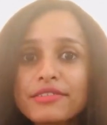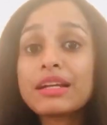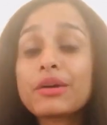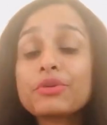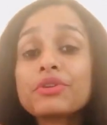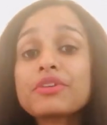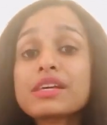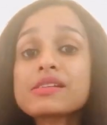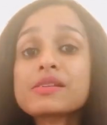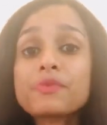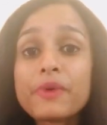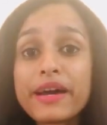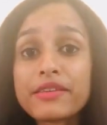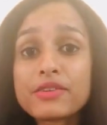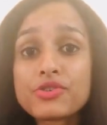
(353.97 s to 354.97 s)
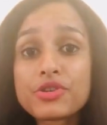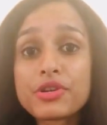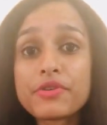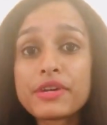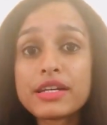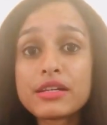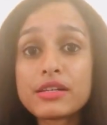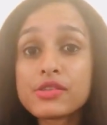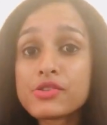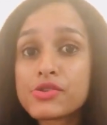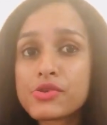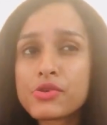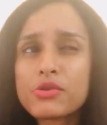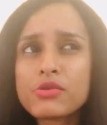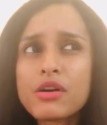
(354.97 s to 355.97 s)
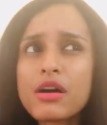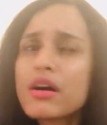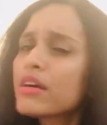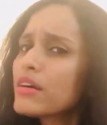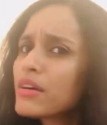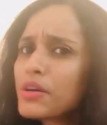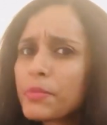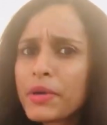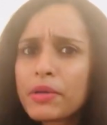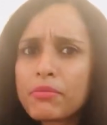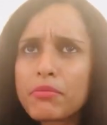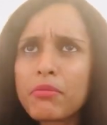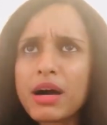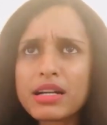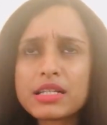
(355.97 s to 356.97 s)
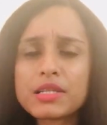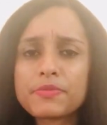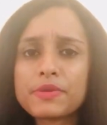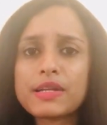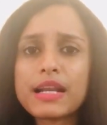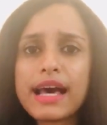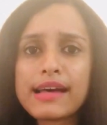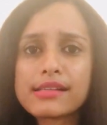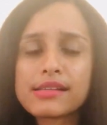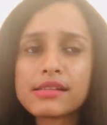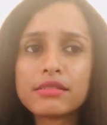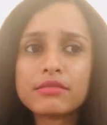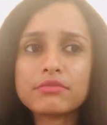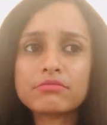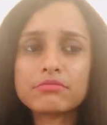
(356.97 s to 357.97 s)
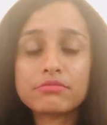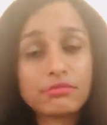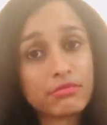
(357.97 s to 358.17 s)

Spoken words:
Now the reason why the children did so could be multiple, as in